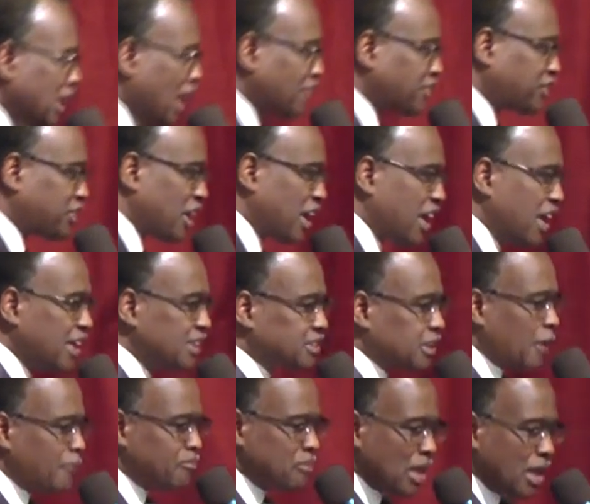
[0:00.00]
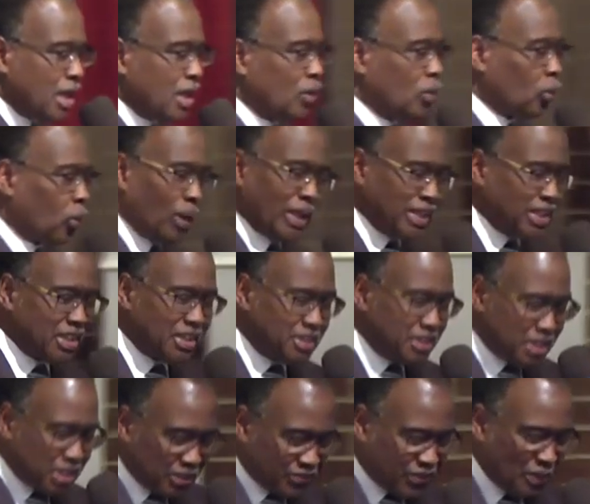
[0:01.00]
not change him. What do you
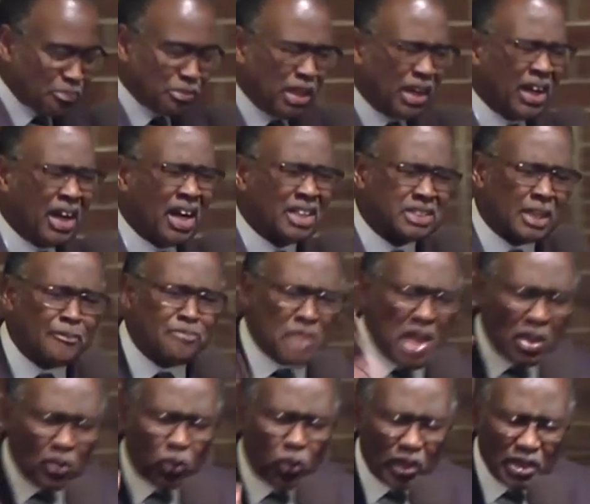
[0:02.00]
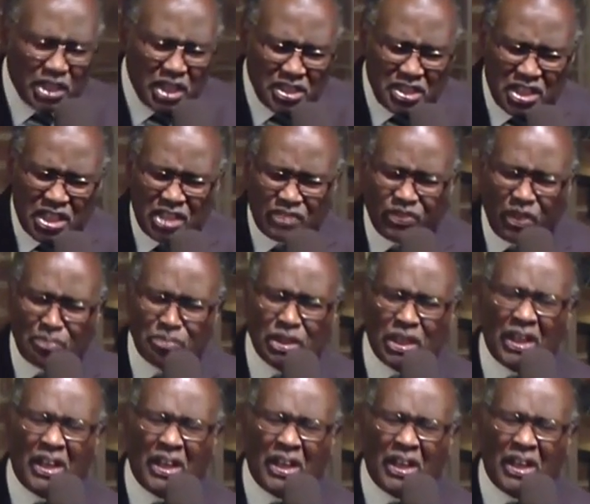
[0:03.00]
need from God? What do you need from